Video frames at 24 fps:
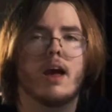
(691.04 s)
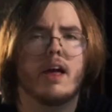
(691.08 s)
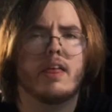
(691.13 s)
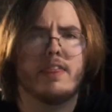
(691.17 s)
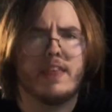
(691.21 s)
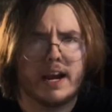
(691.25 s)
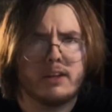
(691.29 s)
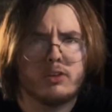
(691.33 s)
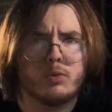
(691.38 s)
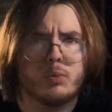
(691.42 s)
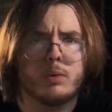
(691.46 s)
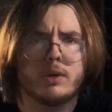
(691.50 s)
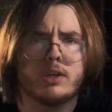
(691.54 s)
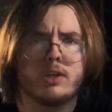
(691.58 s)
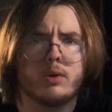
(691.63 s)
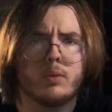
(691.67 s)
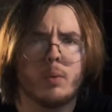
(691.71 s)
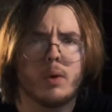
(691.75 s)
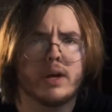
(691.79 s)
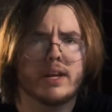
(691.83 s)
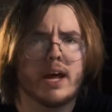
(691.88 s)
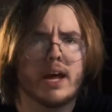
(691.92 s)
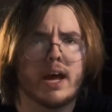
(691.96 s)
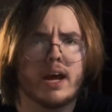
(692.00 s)
That's what you
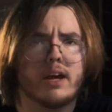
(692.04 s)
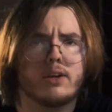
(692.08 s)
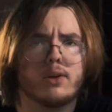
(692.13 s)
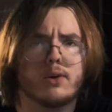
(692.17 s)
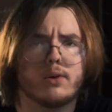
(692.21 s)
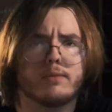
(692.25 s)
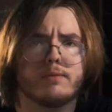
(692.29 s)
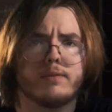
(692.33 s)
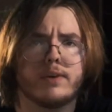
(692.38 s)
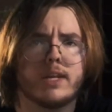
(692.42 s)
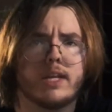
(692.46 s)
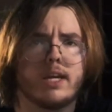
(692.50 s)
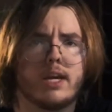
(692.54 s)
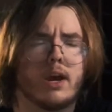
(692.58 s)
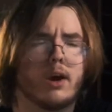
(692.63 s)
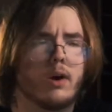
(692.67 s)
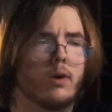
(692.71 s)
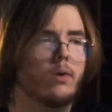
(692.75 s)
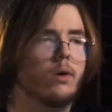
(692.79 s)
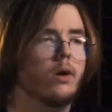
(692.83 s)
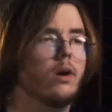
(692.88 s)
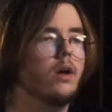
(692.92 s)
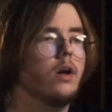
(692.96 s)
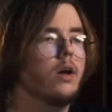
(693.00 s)
want out of your video,
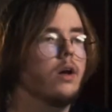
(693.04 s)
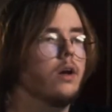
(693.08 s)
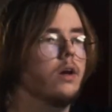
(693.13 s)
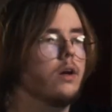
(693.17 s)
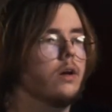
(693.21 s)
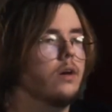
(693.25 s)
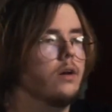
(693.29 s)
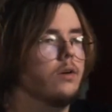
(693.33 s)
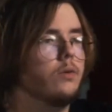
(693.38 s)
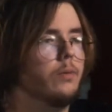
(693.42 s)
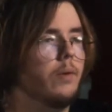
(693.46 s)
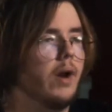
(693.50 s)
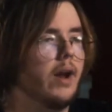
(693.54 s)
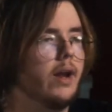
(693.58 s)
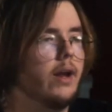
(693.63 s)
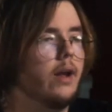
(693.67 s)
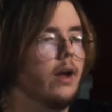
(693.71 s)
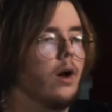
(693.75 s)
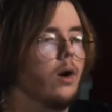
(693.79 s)
right?